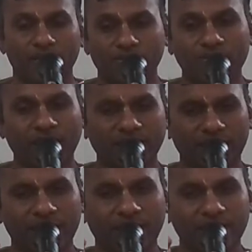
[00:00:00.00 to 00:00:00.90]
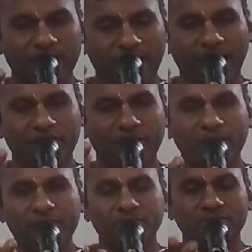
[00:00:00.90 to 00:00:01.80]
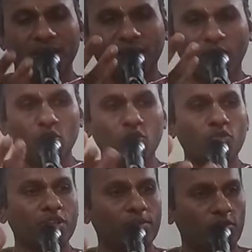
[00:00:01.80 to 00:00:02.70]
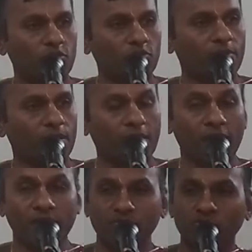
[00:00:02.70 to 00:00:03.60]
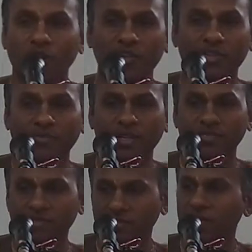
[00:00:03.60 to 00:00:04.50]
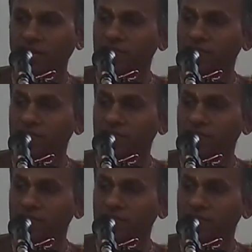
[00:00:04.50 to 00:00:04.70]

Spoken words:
So that actually gives the conclusion about who Brahma is, who Lord Shiva is.